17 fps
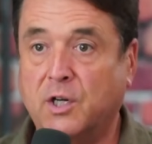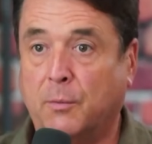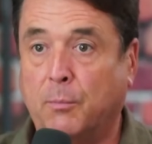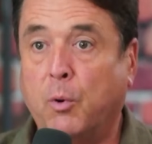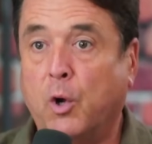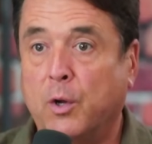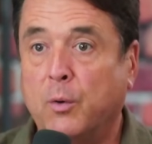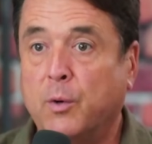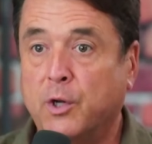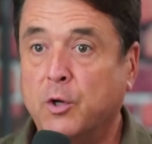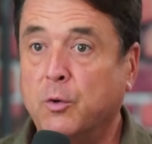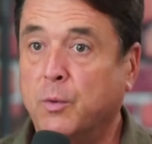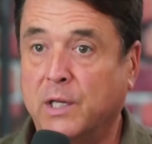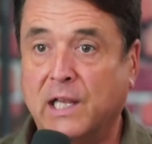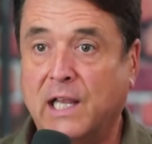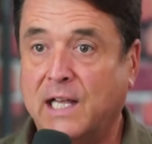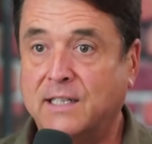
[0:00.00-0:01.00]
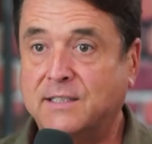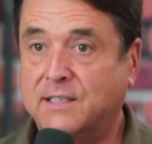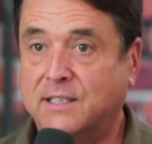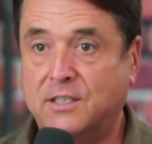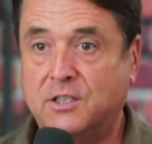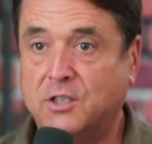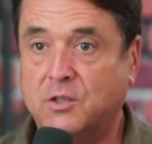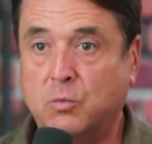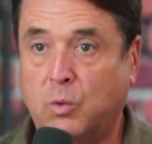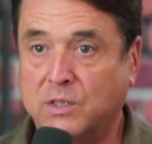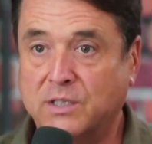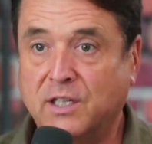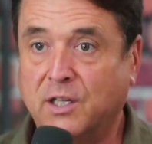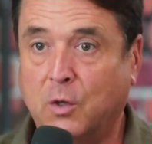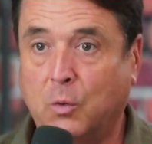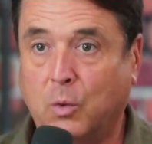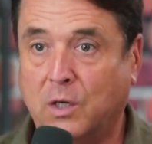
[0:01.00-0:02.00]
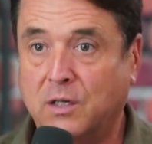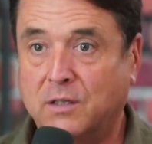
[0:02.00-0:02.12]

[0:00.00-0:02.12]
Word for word: was there a point where you realized yeah, this just wasn't going to